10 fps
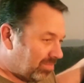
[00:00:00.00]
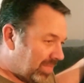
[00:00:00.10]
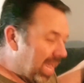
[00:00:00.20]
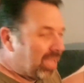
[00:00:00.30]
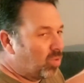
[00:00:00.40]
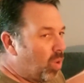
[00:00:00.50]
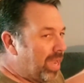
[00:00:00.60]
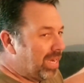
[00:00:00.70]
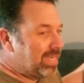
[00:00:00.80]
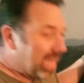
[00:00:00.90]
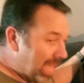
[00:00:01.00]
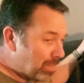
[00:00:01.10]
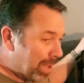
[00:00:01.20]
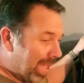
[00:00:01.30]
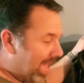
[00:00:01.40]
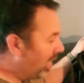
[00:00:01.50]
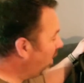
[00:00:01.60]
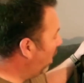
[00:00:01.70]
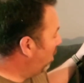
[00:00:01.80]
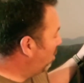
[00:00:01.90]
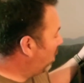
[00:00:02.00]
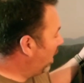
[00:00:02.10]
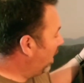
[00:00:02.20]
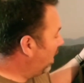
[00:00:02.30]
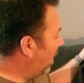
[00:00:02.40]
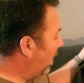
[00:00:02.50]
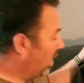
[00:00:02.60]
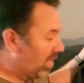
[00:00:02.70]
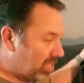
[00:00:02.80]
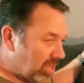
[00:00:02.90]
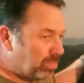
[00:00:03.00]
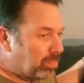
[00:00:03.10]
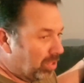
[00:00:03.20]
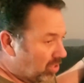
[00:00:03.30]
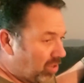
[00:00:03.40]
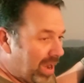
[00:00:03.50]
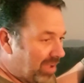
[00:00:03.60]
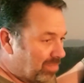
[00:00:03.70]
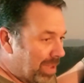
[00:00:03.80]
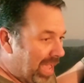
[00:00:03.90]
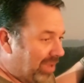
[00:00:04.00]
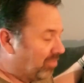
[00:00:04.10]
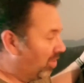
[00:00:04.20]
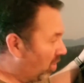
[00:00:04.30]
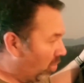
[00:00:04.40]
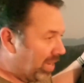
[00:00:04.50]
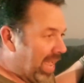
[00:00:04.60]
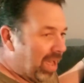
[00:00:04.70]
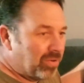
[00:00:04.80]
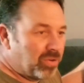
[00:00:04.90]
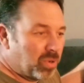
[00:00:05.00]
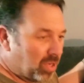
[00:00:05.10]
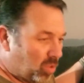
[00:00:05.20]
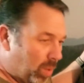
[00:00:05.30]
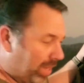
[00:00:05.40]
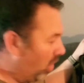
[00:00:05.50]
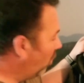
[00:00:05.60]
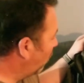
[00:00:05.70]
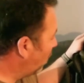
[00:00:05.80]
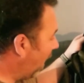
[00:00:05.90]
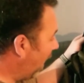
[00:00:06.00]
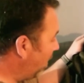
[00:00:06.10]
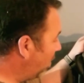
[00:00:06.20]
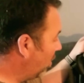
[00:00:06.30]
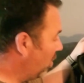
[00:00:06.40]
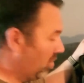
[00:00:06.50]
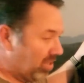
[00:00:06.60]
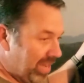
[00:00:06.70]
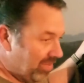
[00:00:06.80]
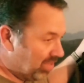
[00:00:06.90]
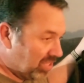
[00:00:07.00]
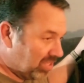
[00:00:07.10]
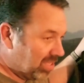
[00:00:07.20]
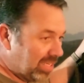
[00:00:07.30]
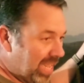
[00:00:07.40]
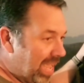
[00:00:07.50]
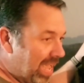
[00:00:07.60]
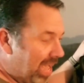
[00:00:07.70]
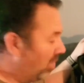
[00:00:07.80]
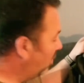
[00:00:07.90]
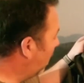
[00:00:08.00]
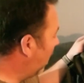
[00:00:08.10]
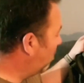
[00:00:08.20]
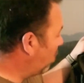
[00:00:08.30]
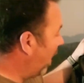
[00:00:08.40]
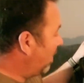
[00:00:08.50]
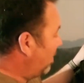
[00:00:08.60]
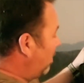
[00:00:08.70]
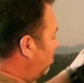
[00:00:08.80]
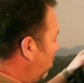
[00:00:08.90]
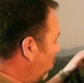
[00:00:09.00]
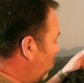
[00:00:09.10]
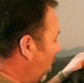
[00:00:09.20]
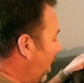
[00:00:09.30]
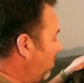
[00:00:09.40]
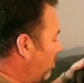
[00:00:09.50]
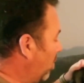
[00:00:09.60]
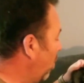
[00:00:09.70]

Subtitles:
Not quite a day pack, but a good bushcraft pack for going out, doing a quick overnighter, or even just a day out practicing bushcraft or